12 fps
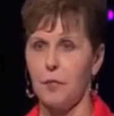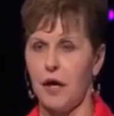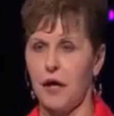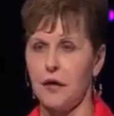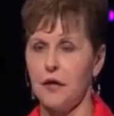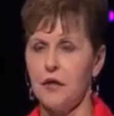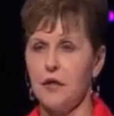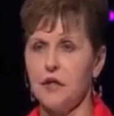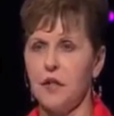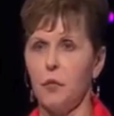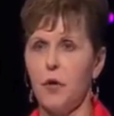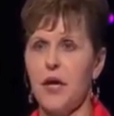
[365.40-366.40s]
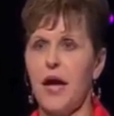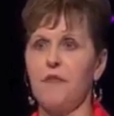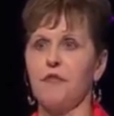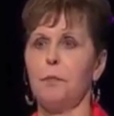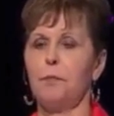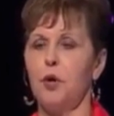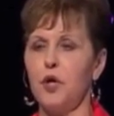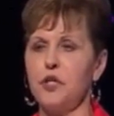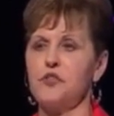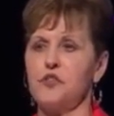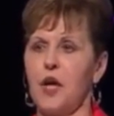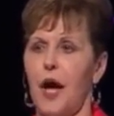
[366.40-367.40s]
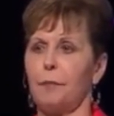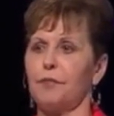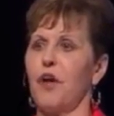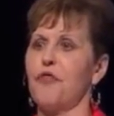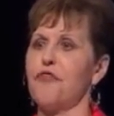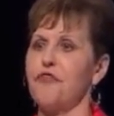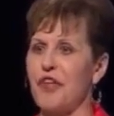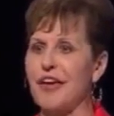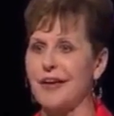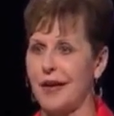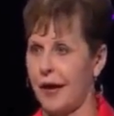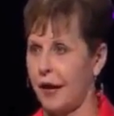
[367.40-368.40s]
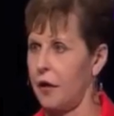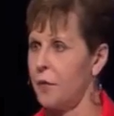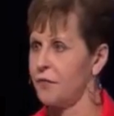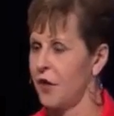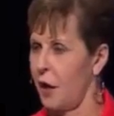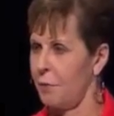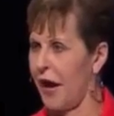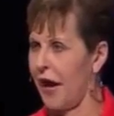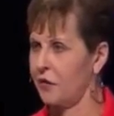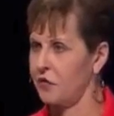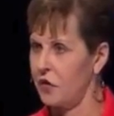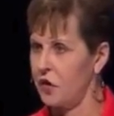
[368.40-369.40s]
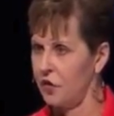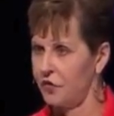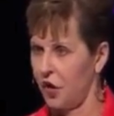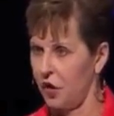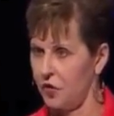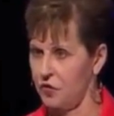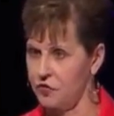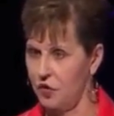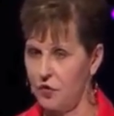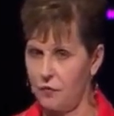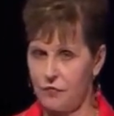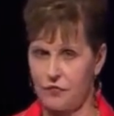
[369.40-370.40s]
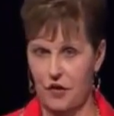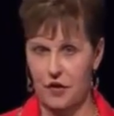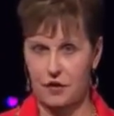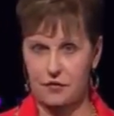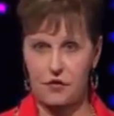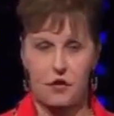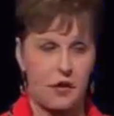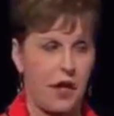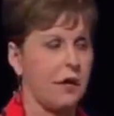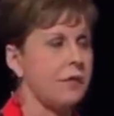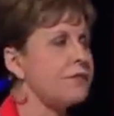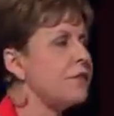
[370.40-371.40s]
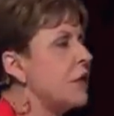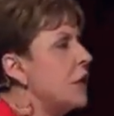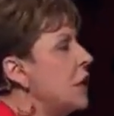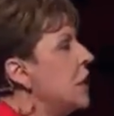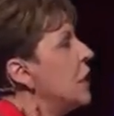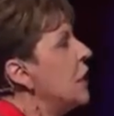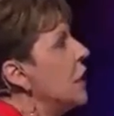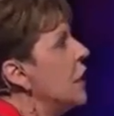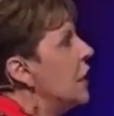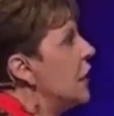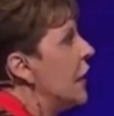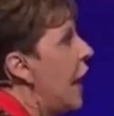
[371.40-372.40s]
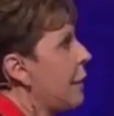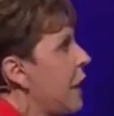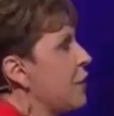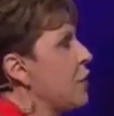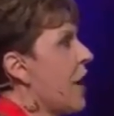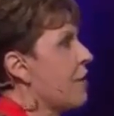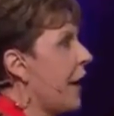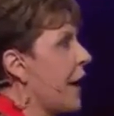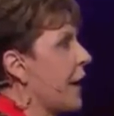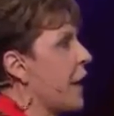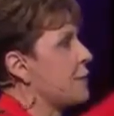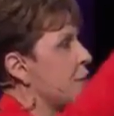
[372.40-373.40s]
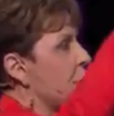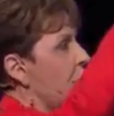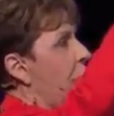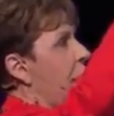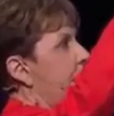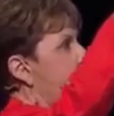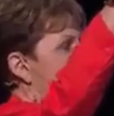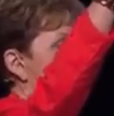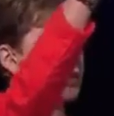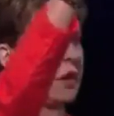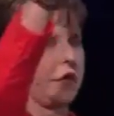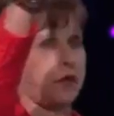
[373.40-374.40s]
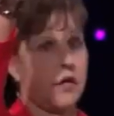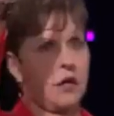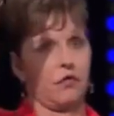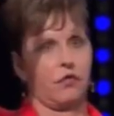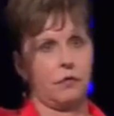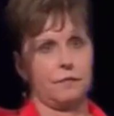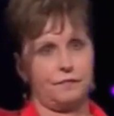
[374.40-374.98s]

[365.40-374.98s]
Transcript: mine, then we have to put a stop to thinking about those things. Now, how many of you have hang-ups in your life that you would like to get over?